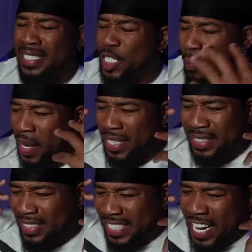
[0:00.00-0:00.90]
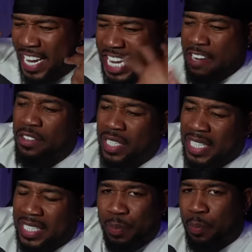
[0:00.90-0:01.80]
and just paint this evil
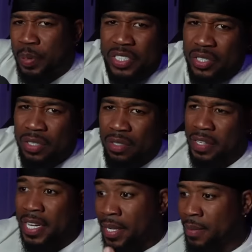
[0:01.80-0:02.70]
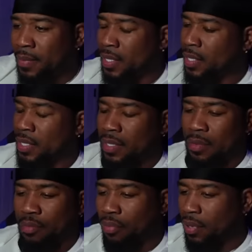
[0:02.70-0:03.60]
ass picture of him,
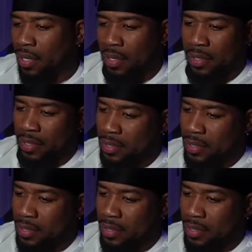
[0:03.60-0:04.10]
bruh.